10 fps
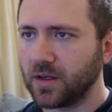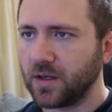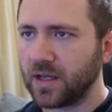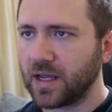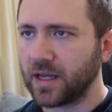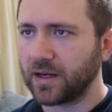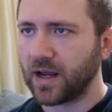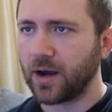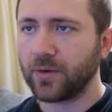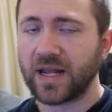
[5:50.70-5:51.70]
And I
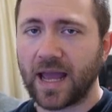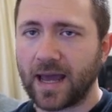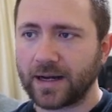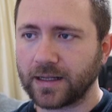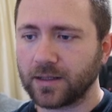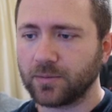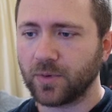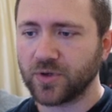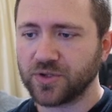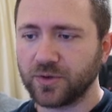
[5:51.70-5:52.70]
already added it, but
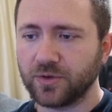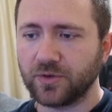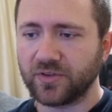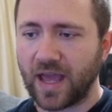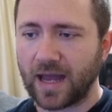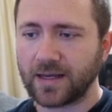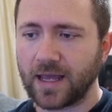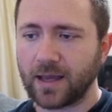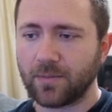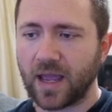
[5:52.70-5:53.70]
what you would do is add
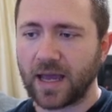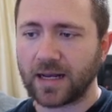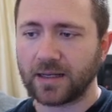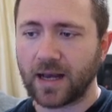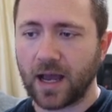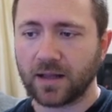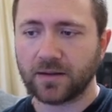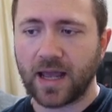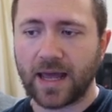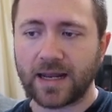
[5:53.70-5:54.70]
game, add
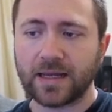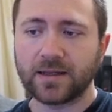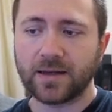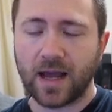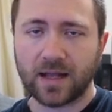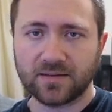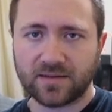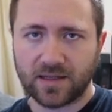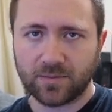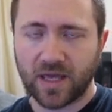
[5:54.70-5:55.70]
a
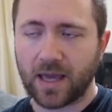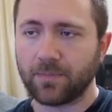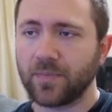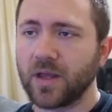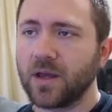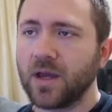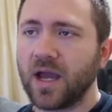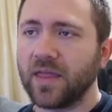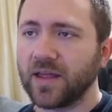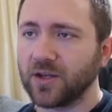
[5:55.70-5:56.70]
non-Steam game,
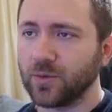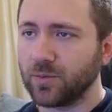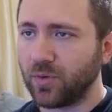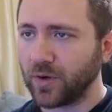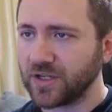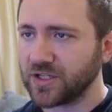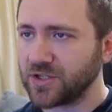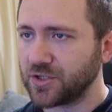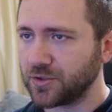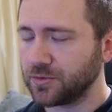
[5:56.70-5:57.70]
and then you would point it
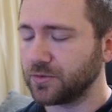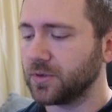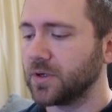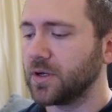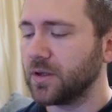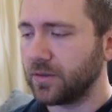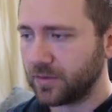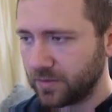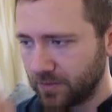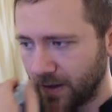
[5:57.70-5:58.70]
to
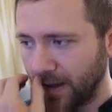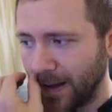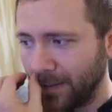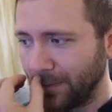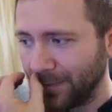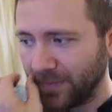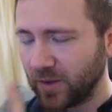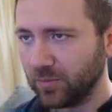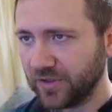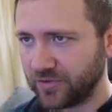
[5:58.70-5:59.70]

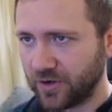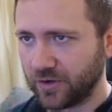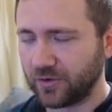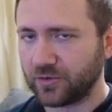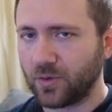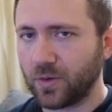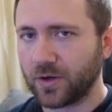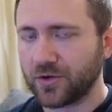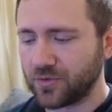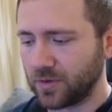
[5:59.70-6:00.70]

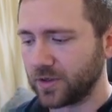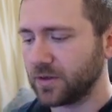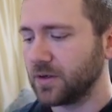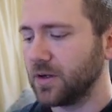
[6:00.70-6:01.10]
Blizzard_controller.